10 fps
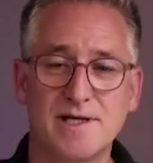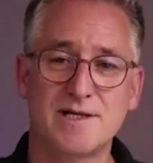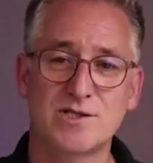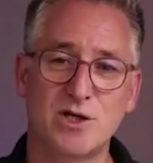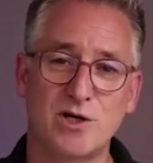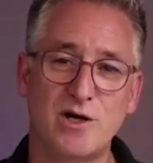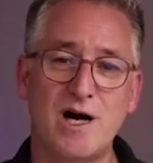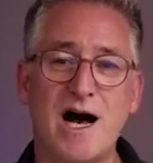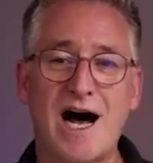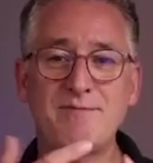So
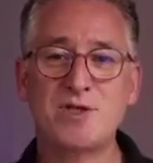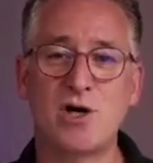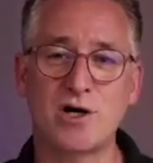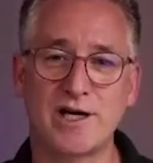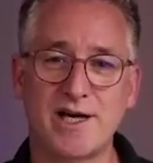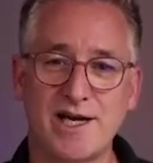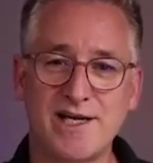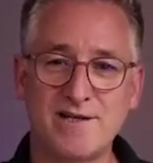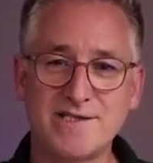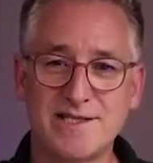I'm talking, and
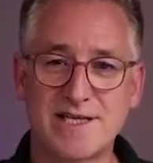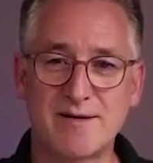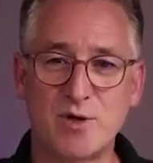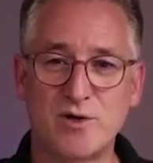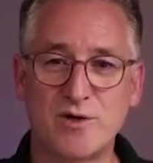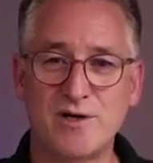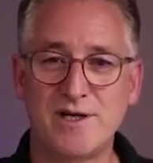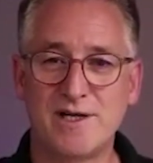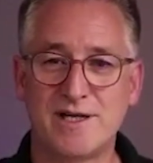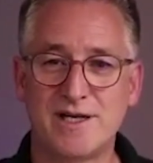here's the demo.
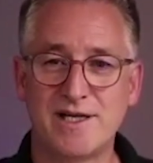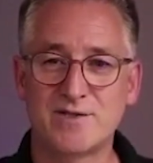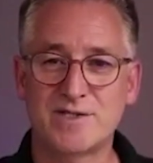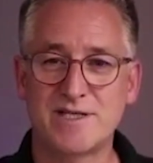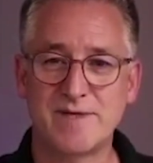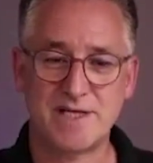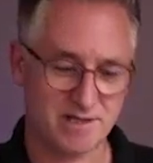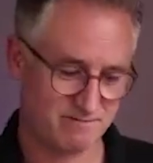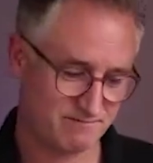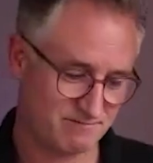You see me
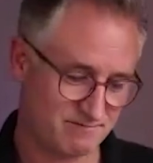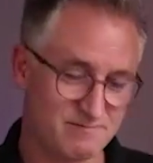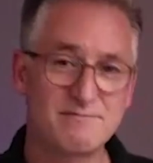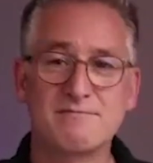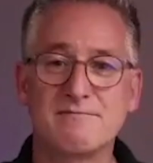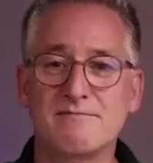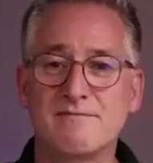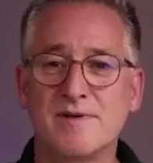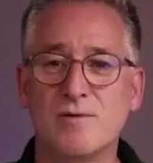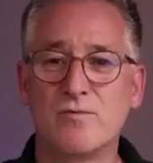
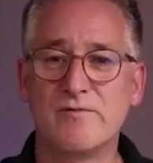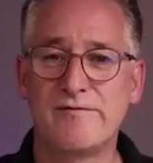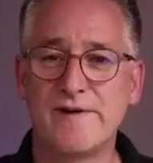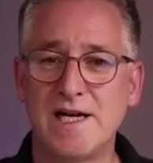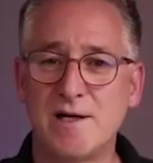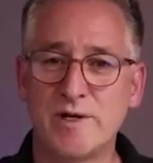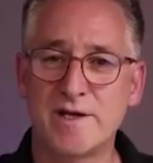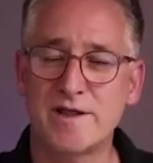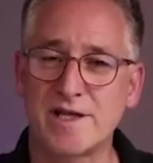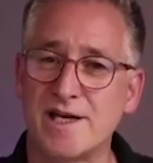fiddling with the
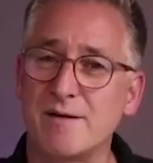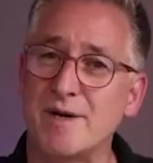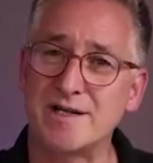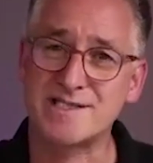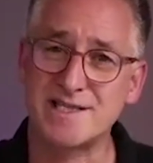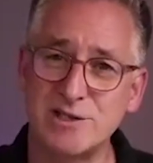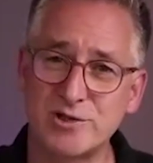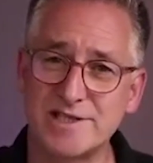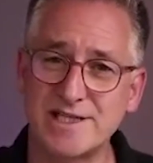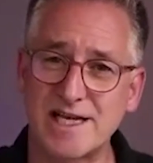thing, but I still look
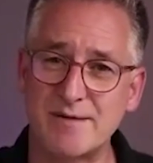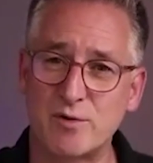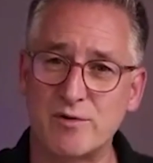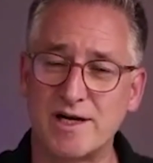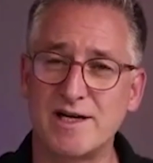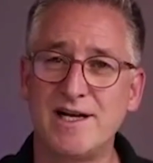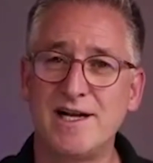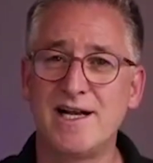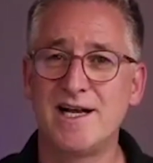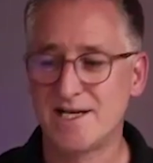at the camera.
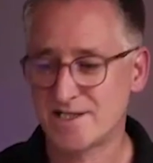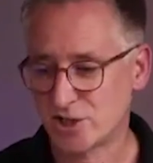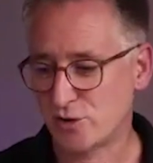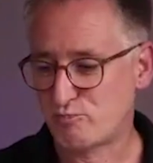So